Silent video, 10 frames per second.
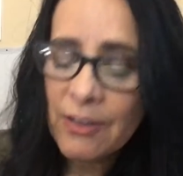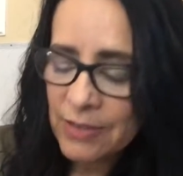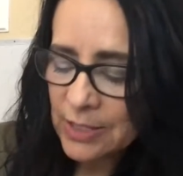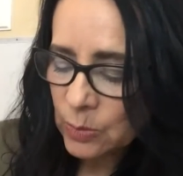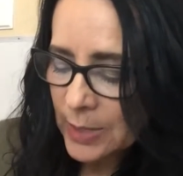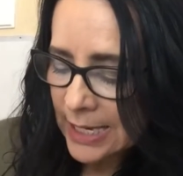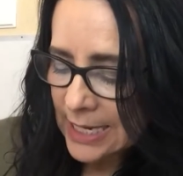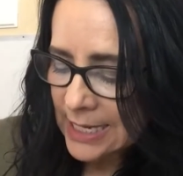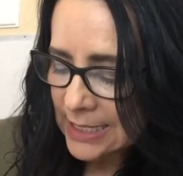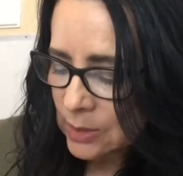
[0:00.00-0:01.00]
of his
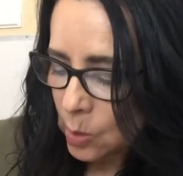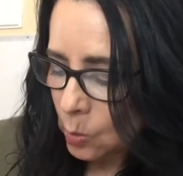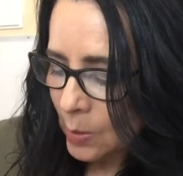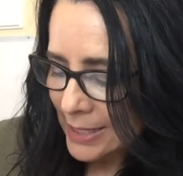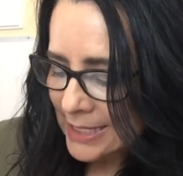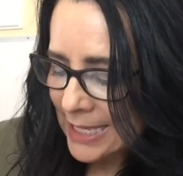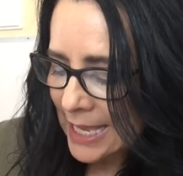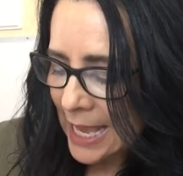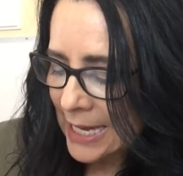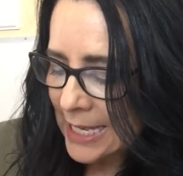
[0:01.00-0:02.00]
weakness. Once
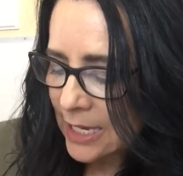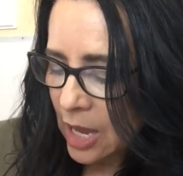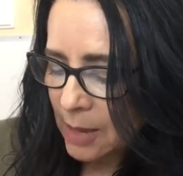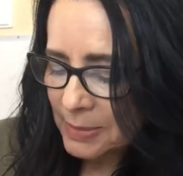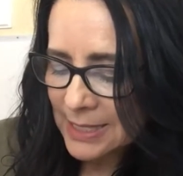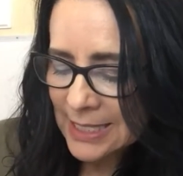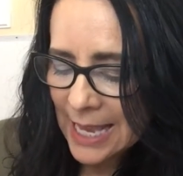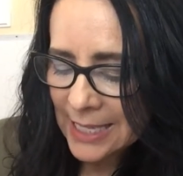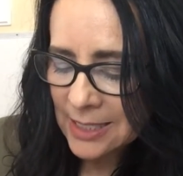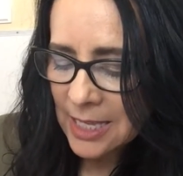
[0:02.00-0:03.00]
again, he
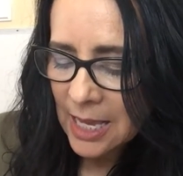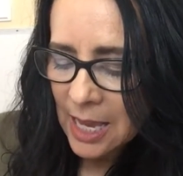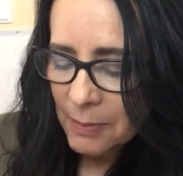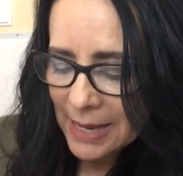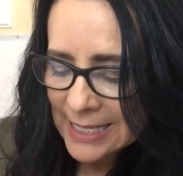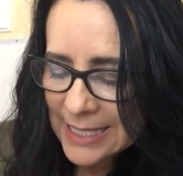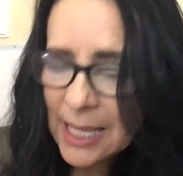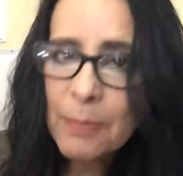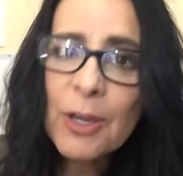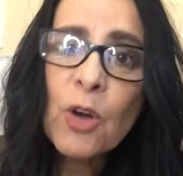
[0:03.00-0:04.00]
compensates by
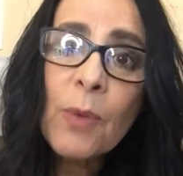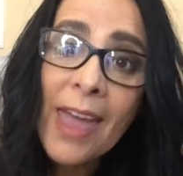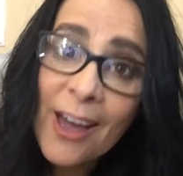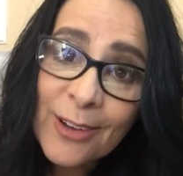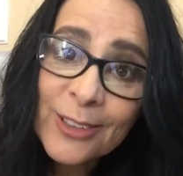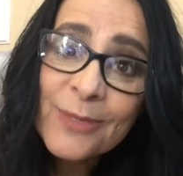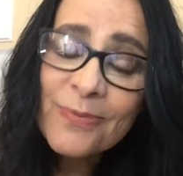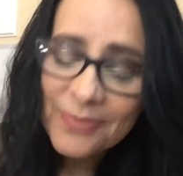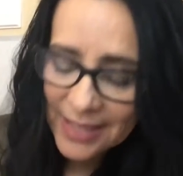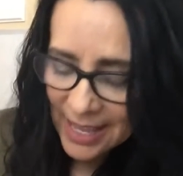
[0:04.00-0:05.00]
skipping around
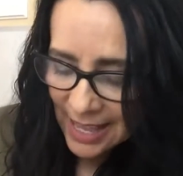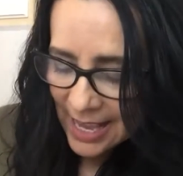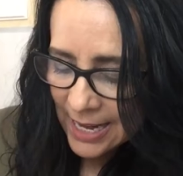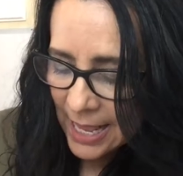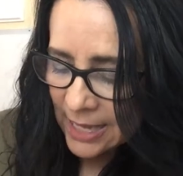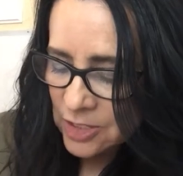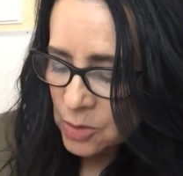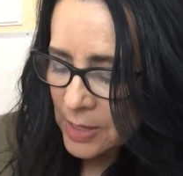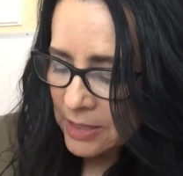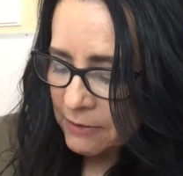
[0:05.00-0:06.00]
and
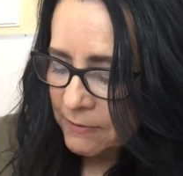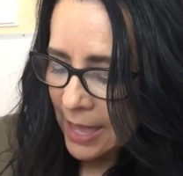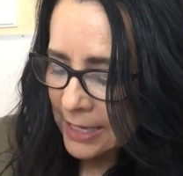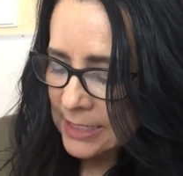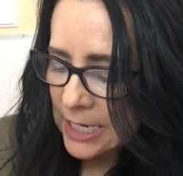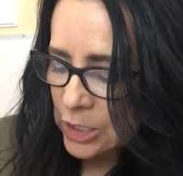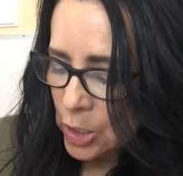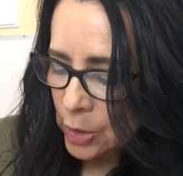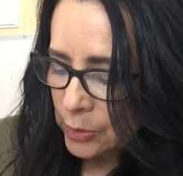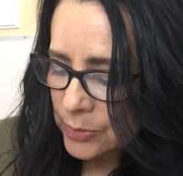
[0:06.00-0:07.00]
answering the facts he
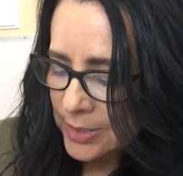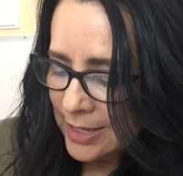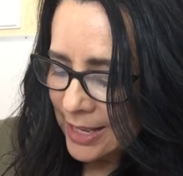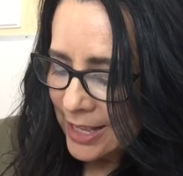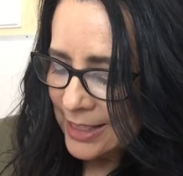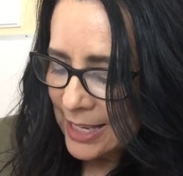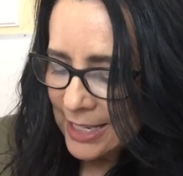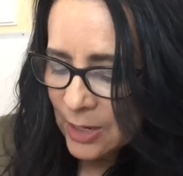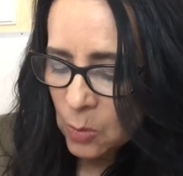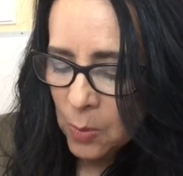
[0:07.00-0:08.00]
knows. Then
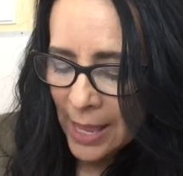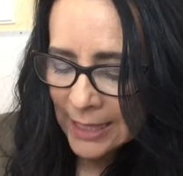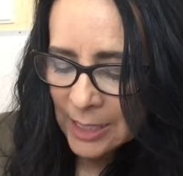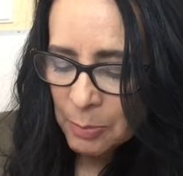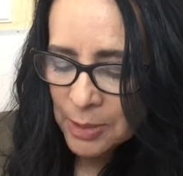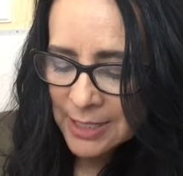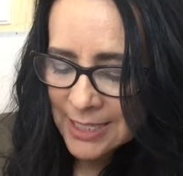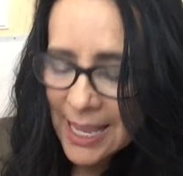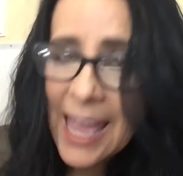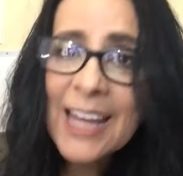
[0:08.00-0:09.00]
he quietly puts
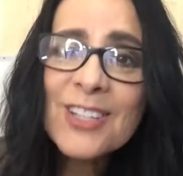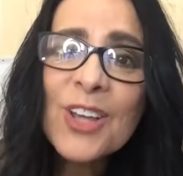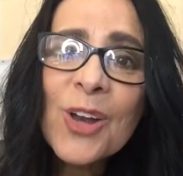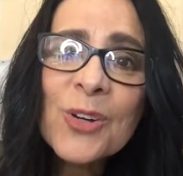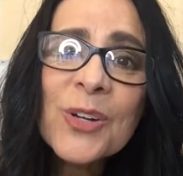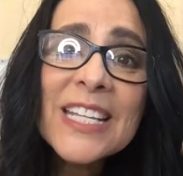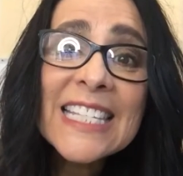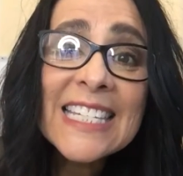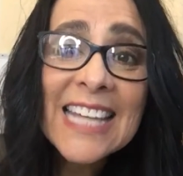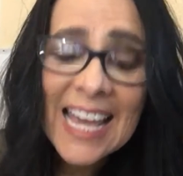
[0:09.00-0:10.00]
his hands under his
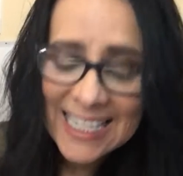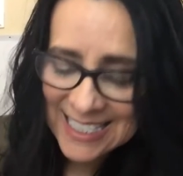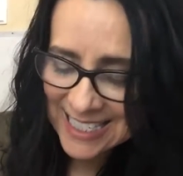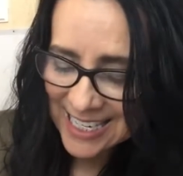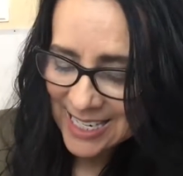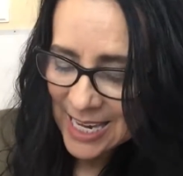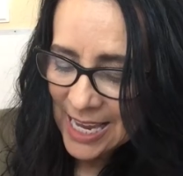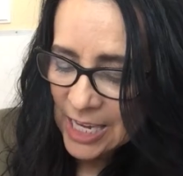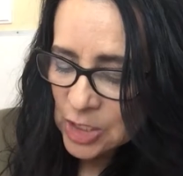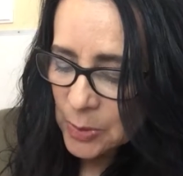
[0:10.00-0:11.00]
desk
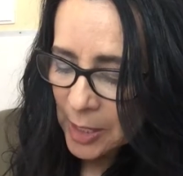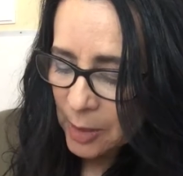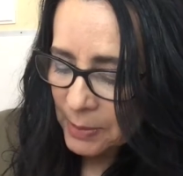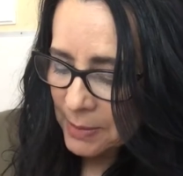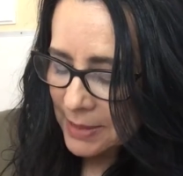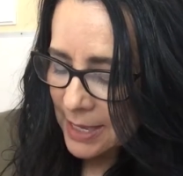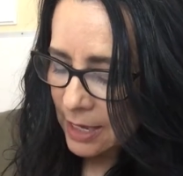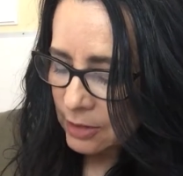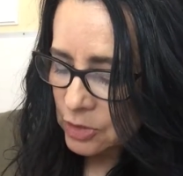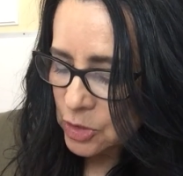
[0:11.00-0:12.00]
to help him
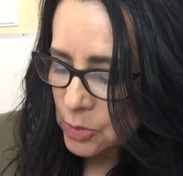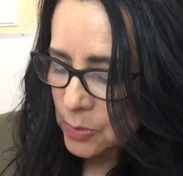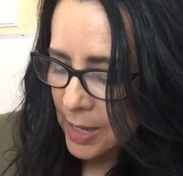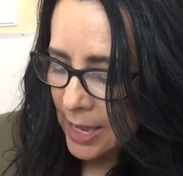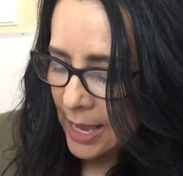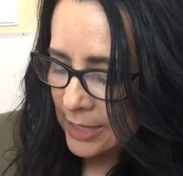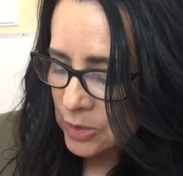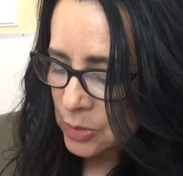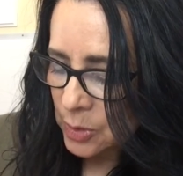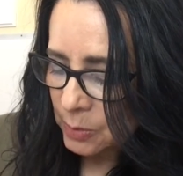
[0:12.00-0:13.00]
count to
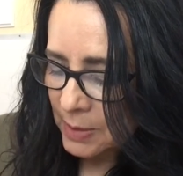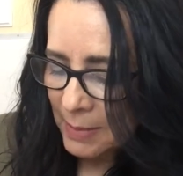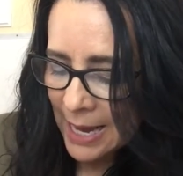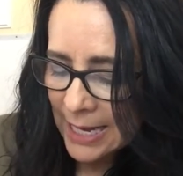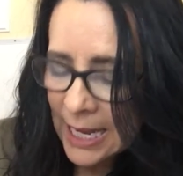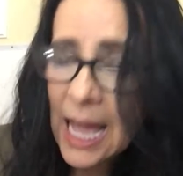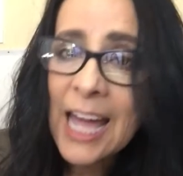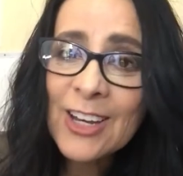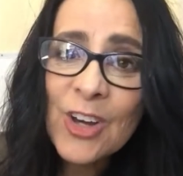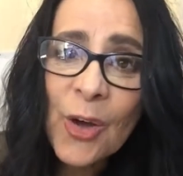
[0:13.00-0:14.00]
answer the remaining
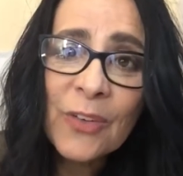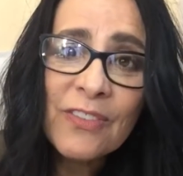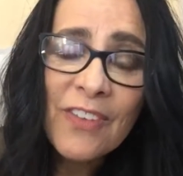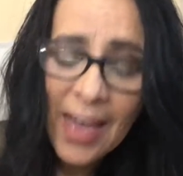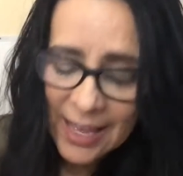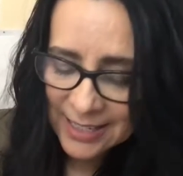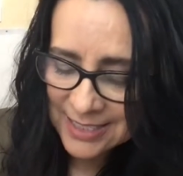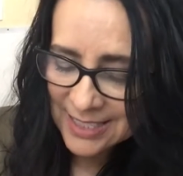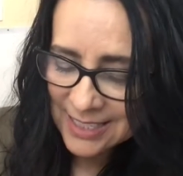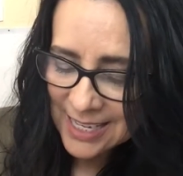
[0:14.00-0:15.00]
unknown
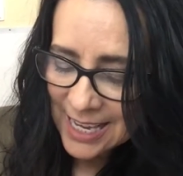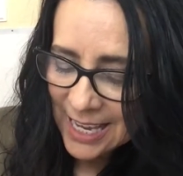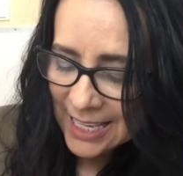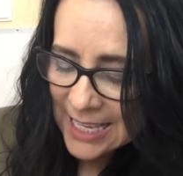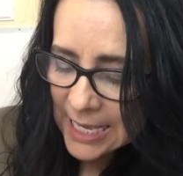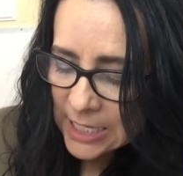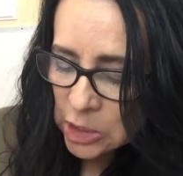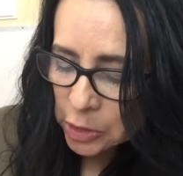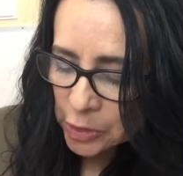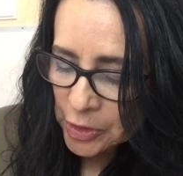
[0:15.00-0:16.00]
facts. He has
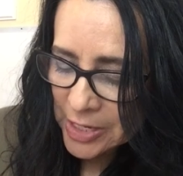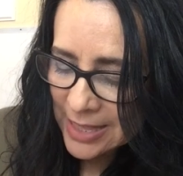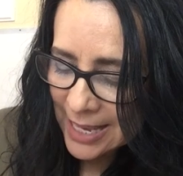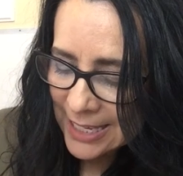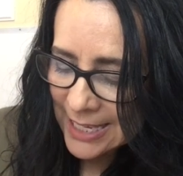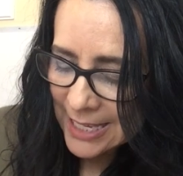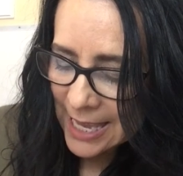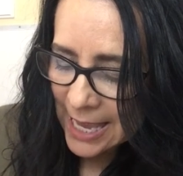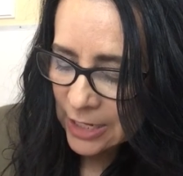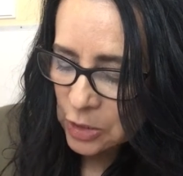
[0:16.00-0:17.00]
learned that he
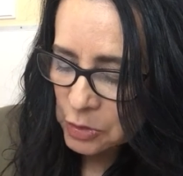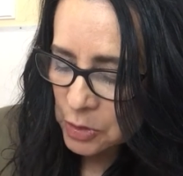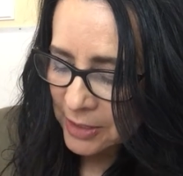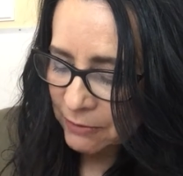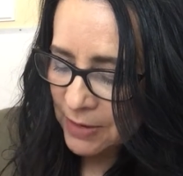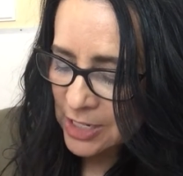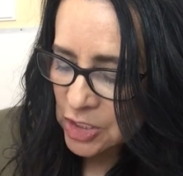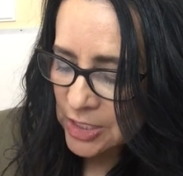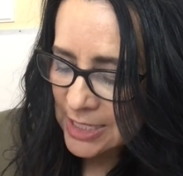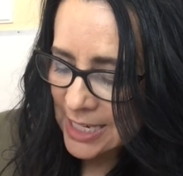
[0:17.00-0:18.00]
can usually finish
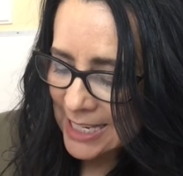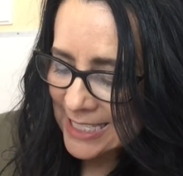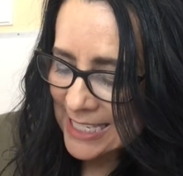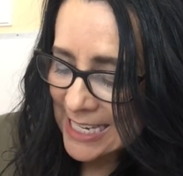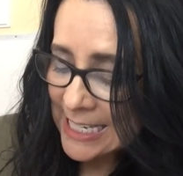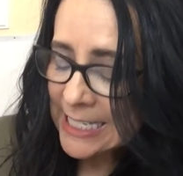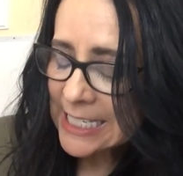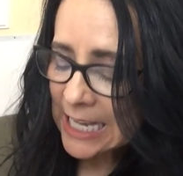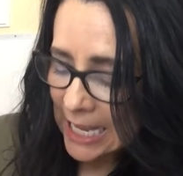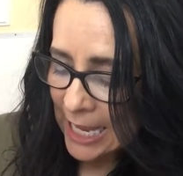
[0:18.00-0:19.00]
the test in
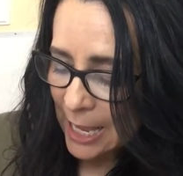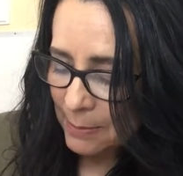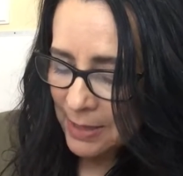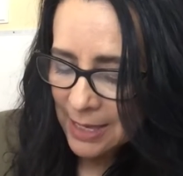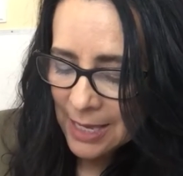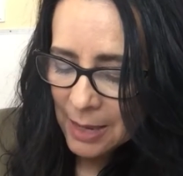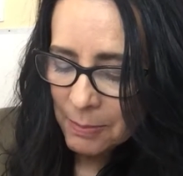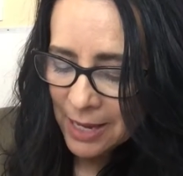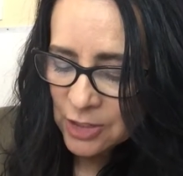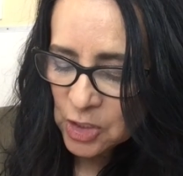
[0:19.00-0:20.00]
time
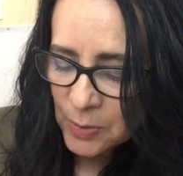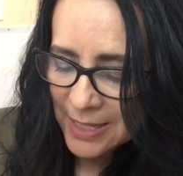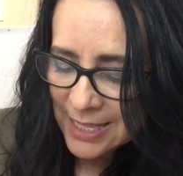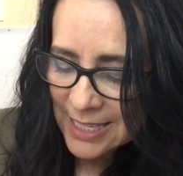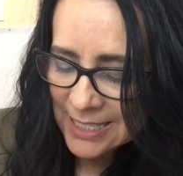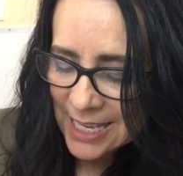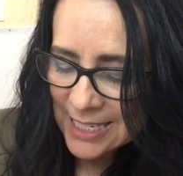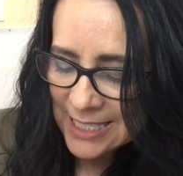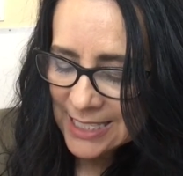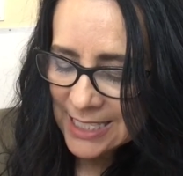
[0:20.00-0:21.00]
by doing this, and
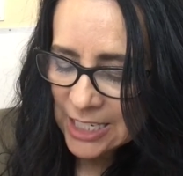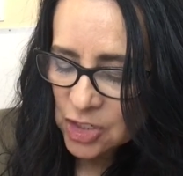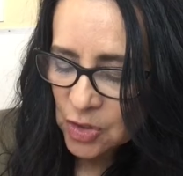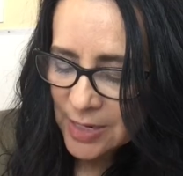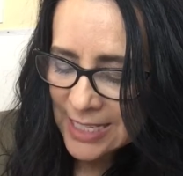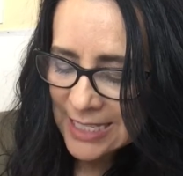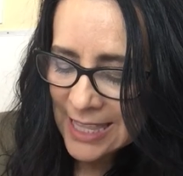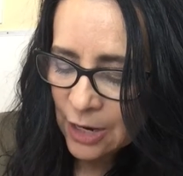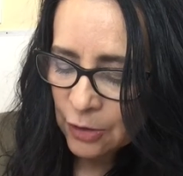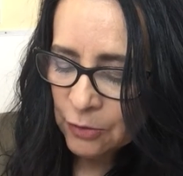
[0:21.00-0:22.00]
his teacher is
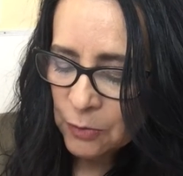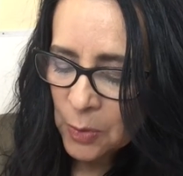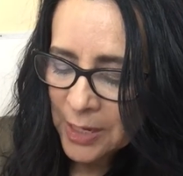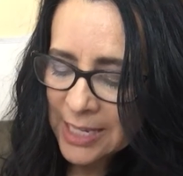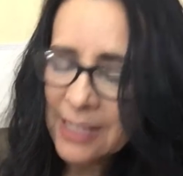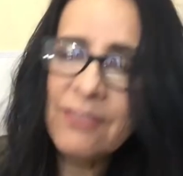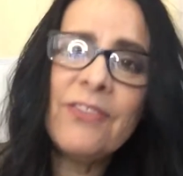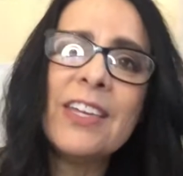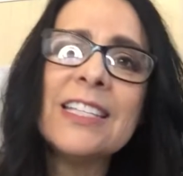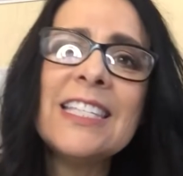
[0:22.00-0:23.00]
therefore
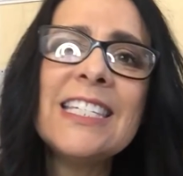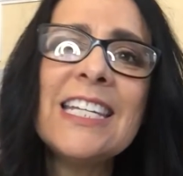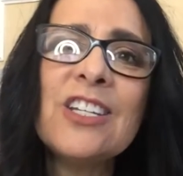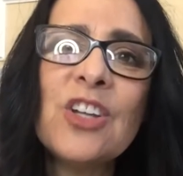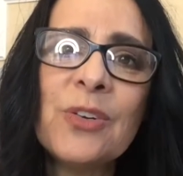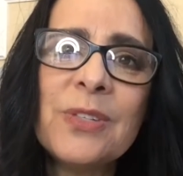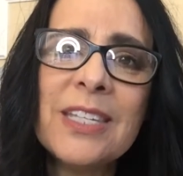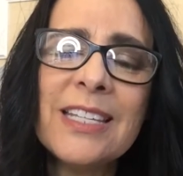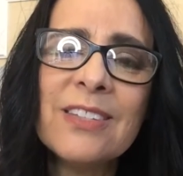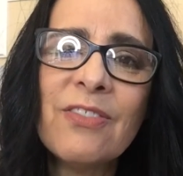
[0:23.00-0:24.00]
convinced he knows
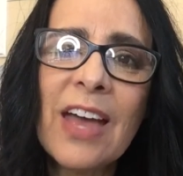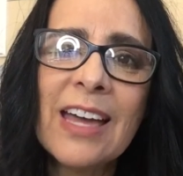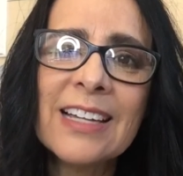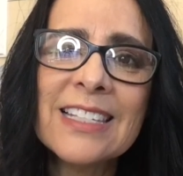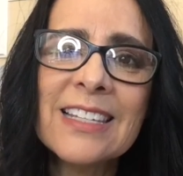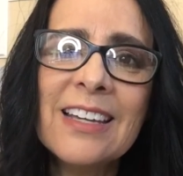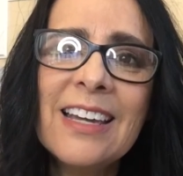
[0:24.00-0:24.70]
his facts.